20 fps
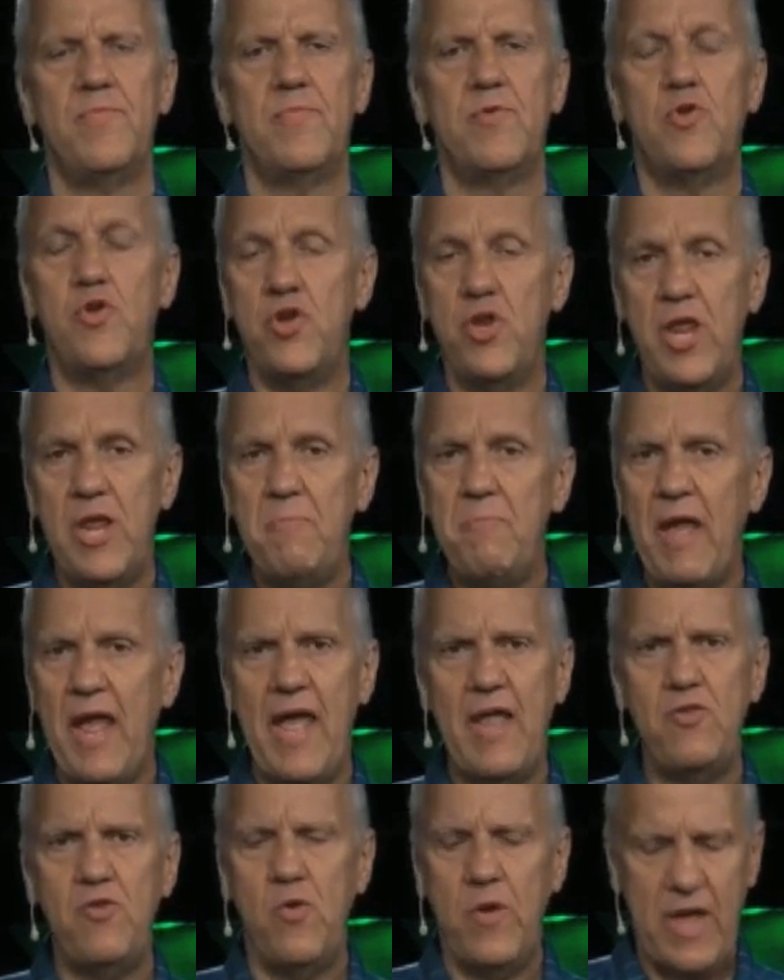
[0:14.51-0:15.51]
Good and
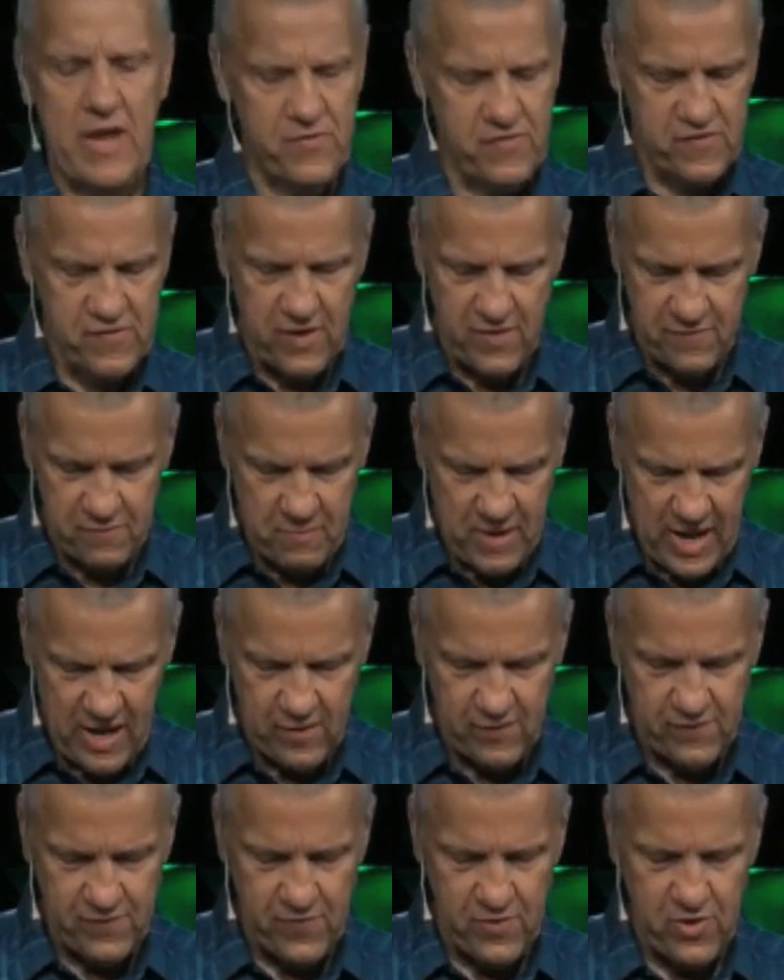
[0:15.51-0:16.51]
bad, you had stuff
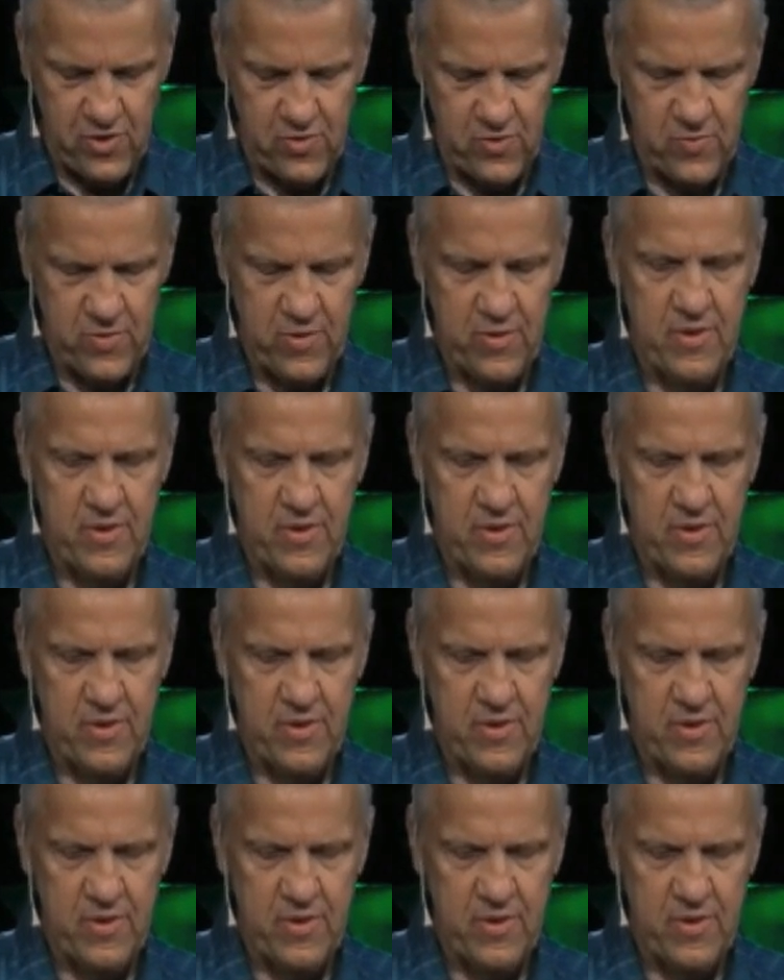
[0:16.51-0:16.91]
modeled for you.